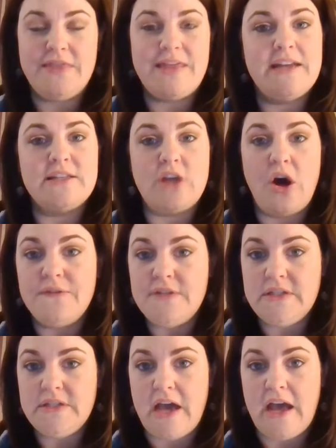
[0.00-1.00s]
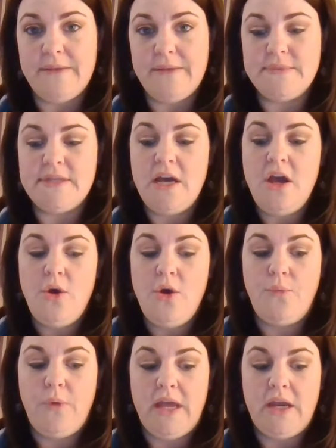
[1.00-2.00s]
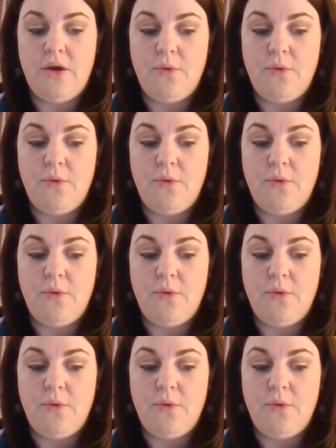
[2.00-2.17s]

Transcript: That is oftentimes when